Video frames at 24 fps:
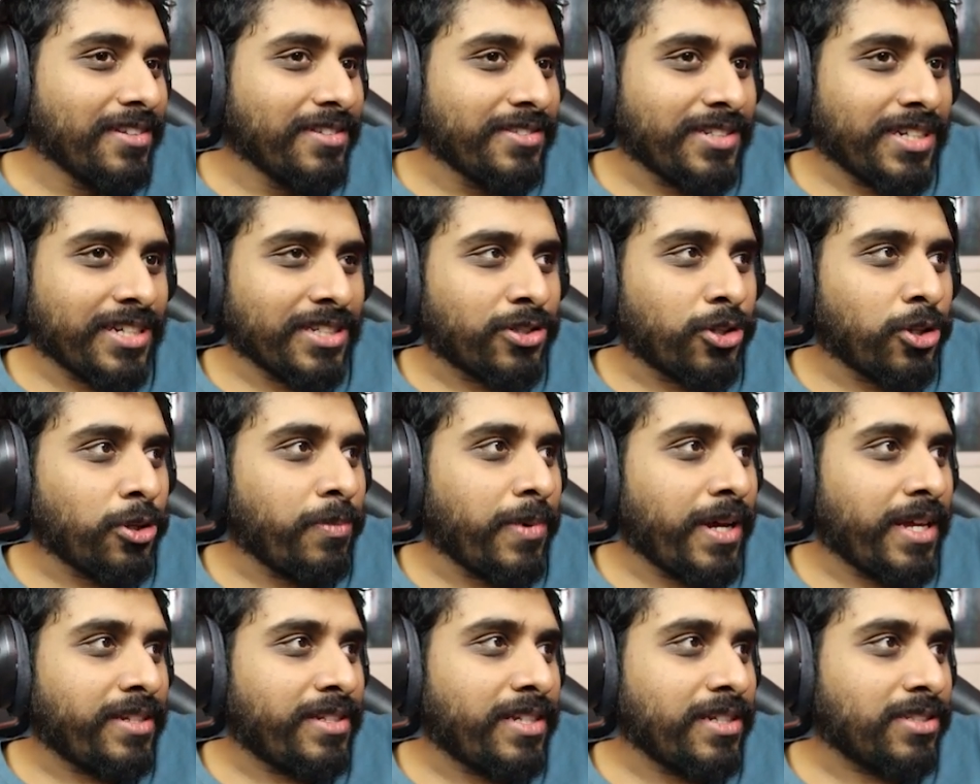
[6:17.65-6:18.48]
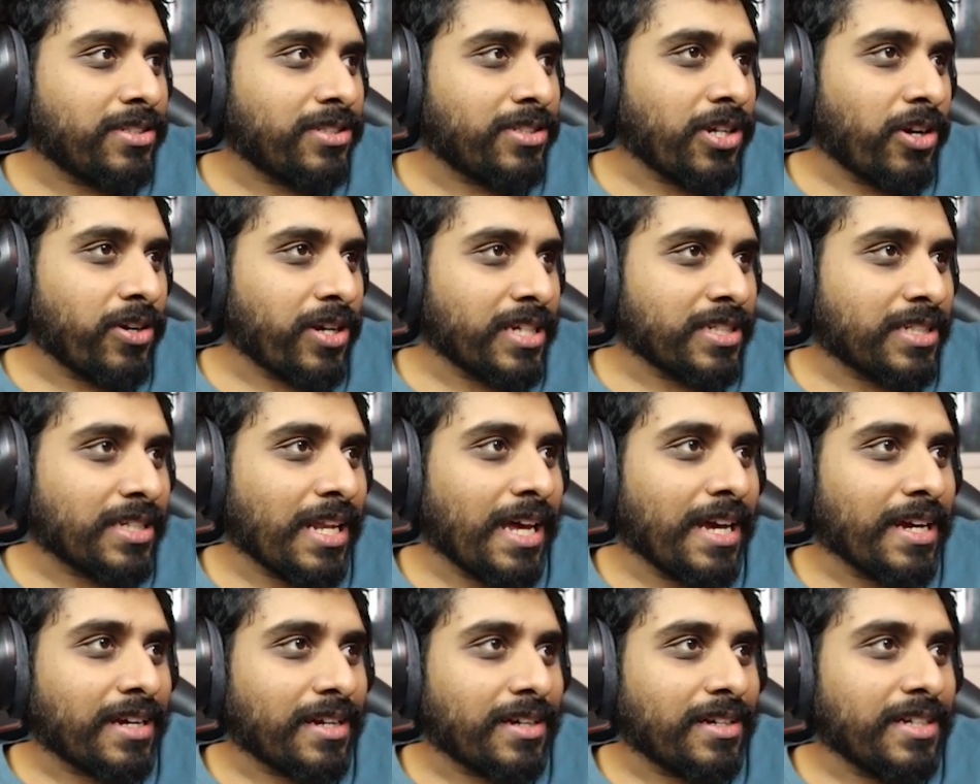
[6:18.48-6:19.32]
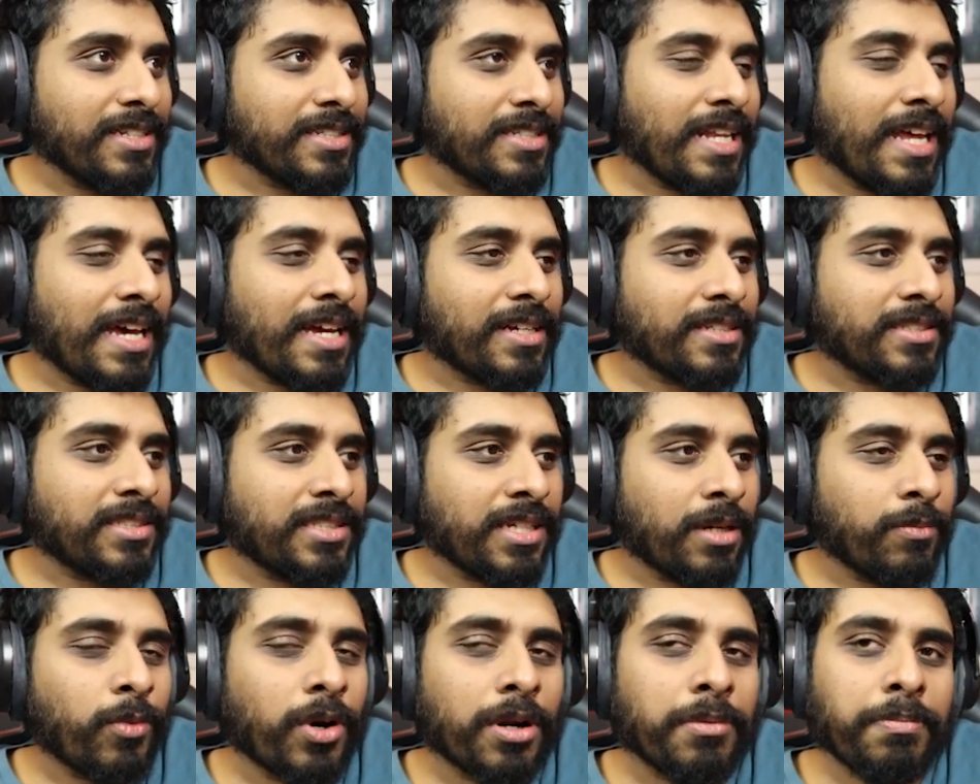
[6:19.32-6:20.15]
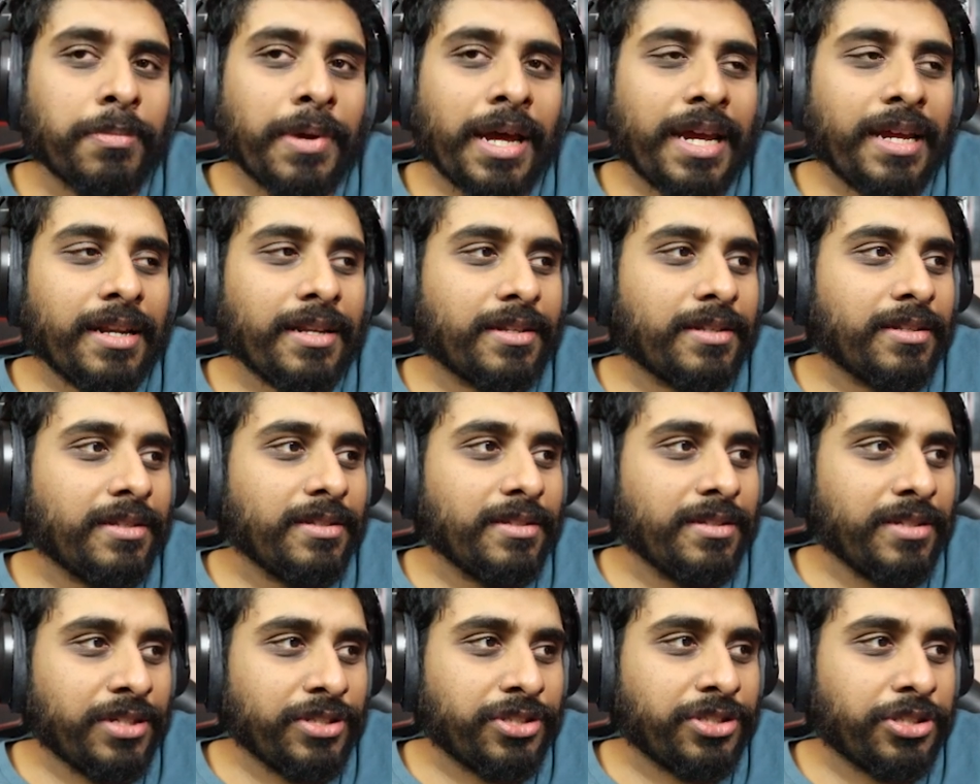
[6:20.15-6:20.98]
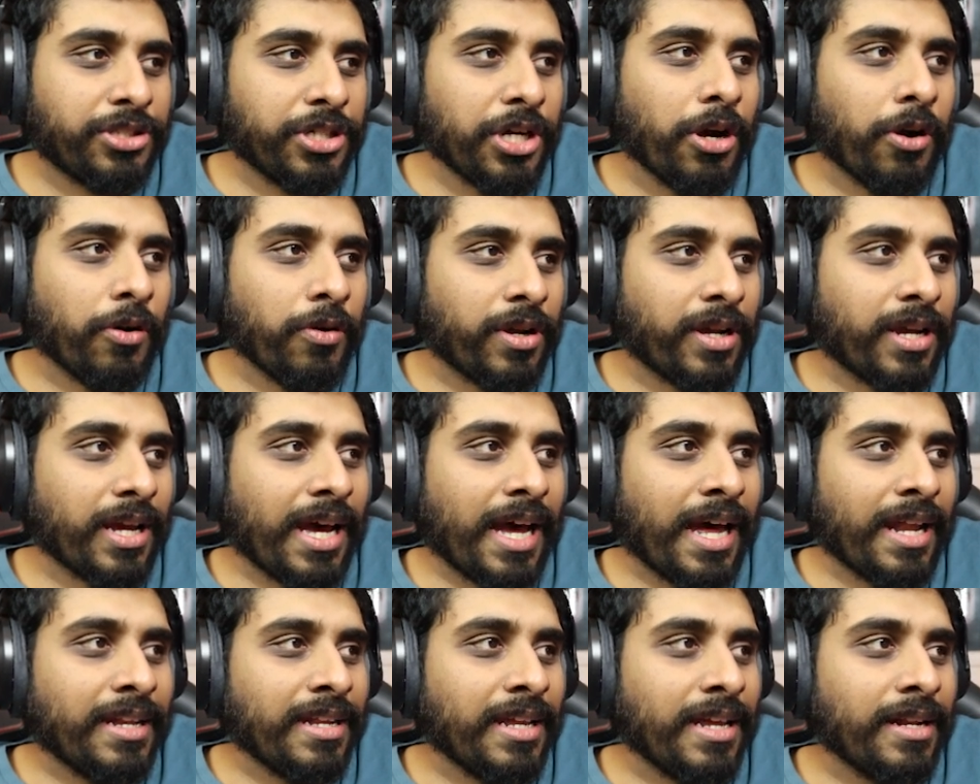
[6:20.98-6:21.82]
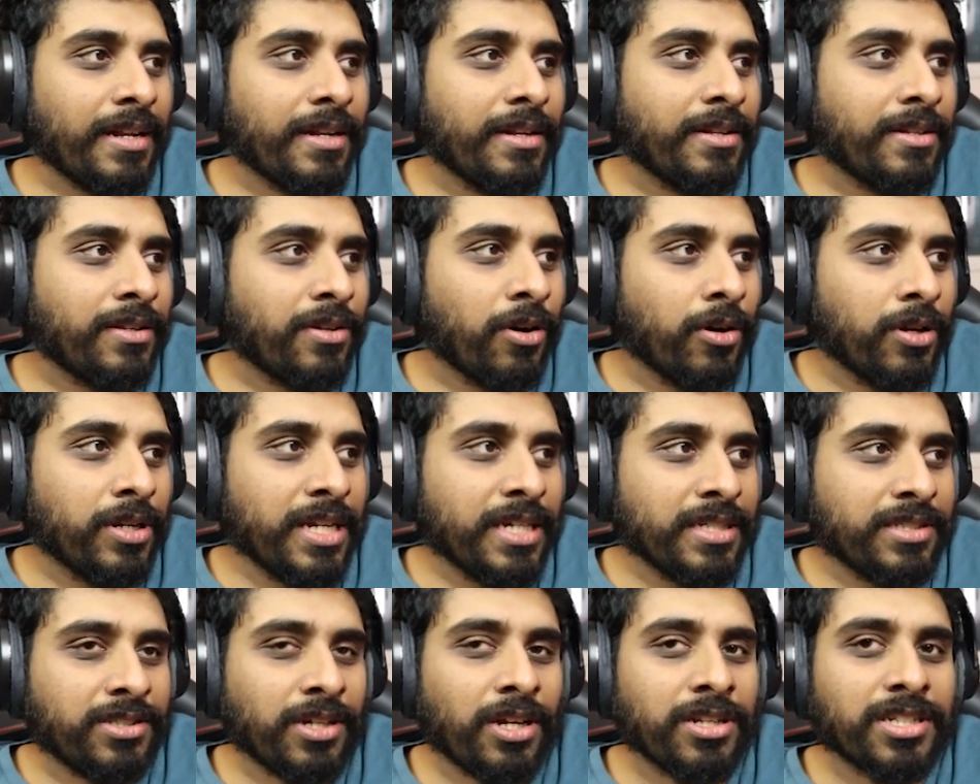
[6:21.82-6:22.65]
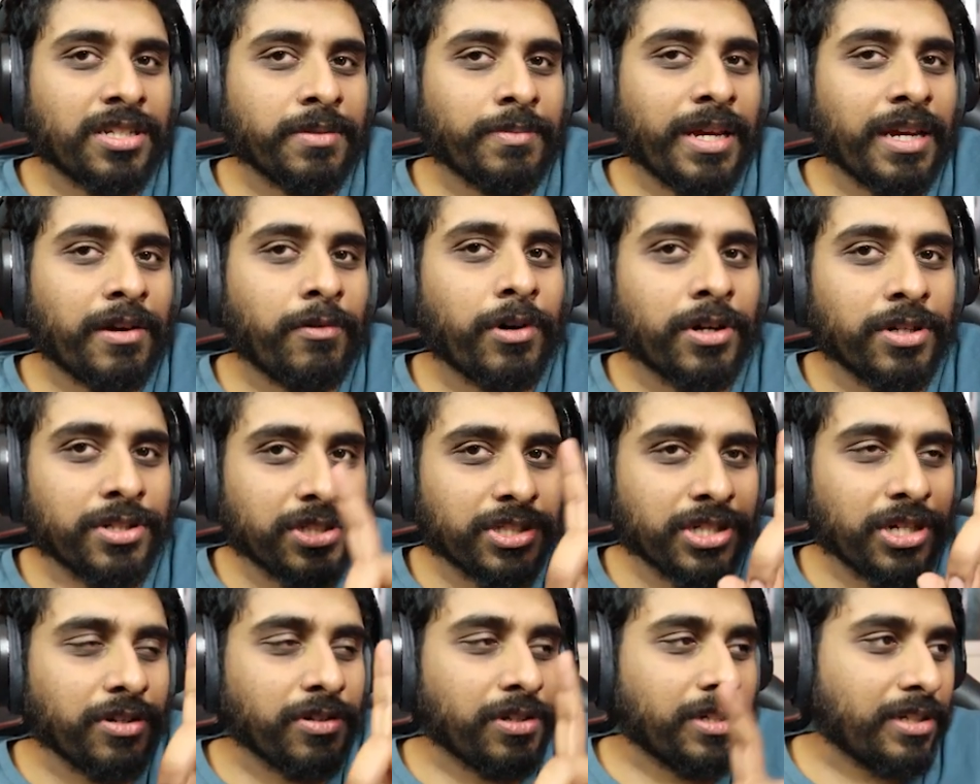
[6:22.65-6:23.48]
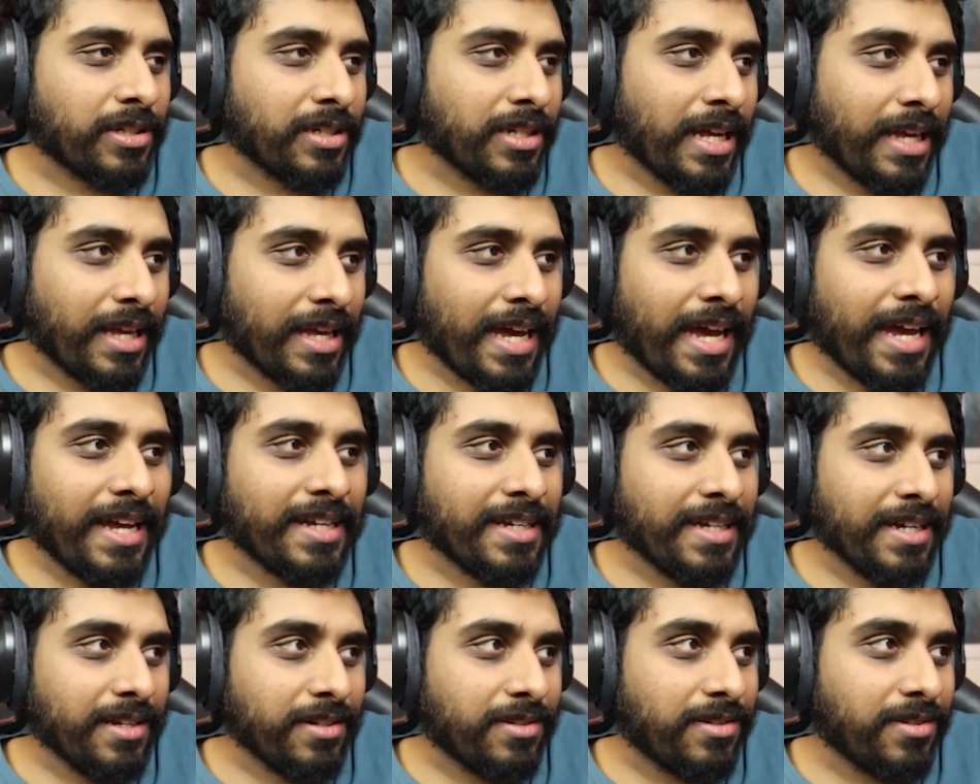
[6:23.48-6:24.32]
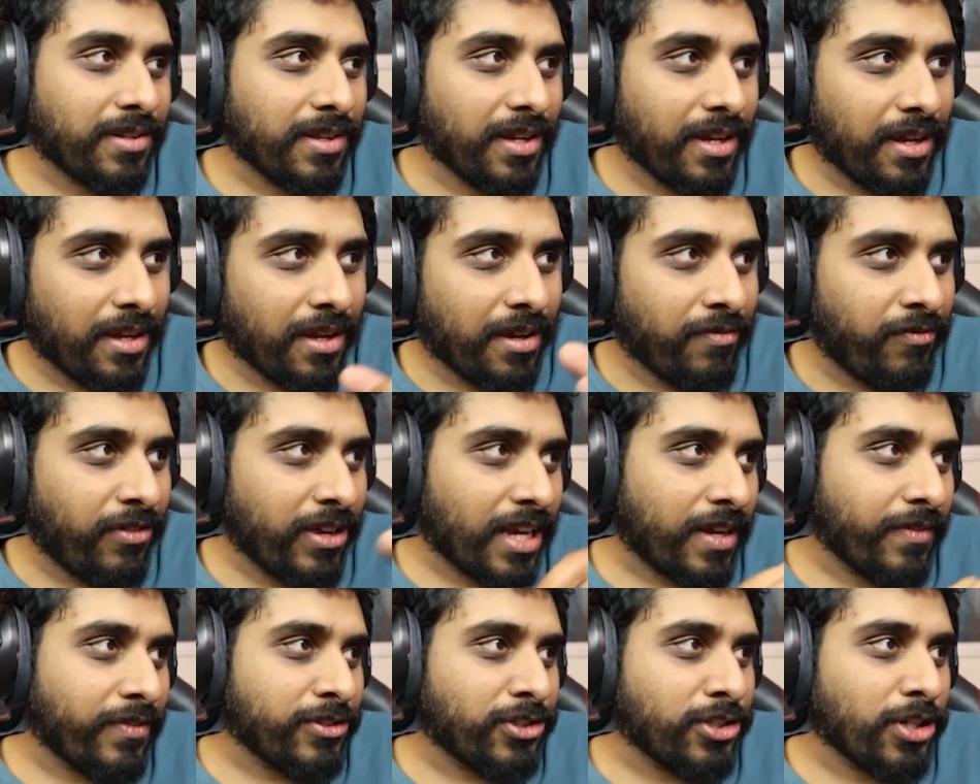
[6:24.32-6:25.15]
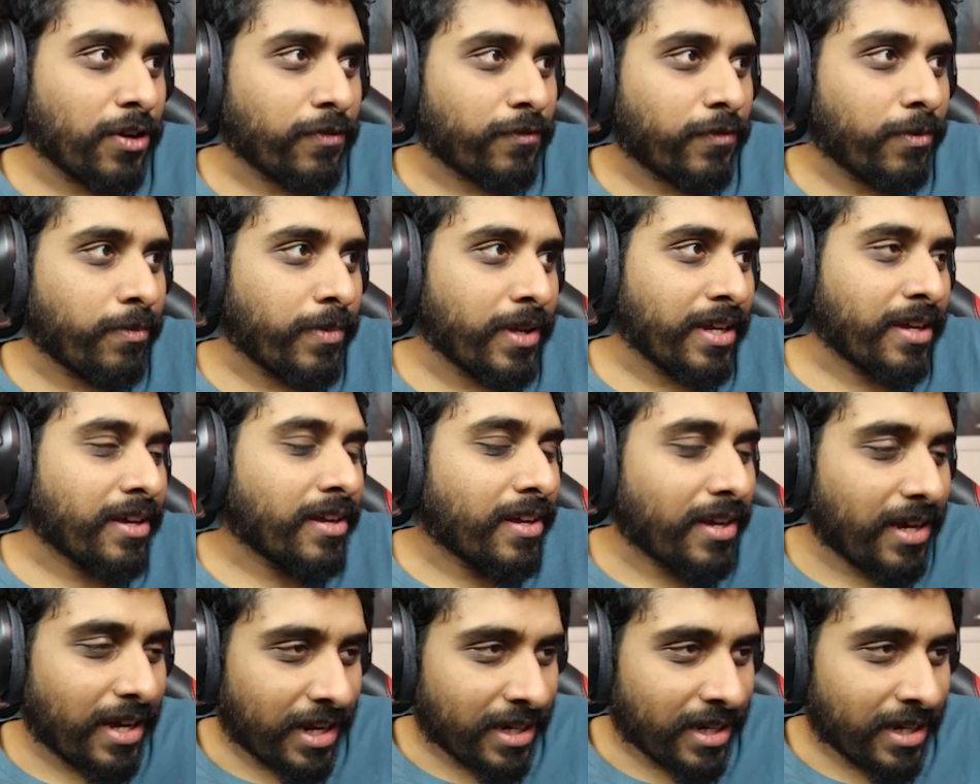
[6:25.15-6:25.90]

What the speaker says: Jeez, who made this joke? It's like someone made this joke and then got their son to make one joke. Like, hey kid, think of a joke for me.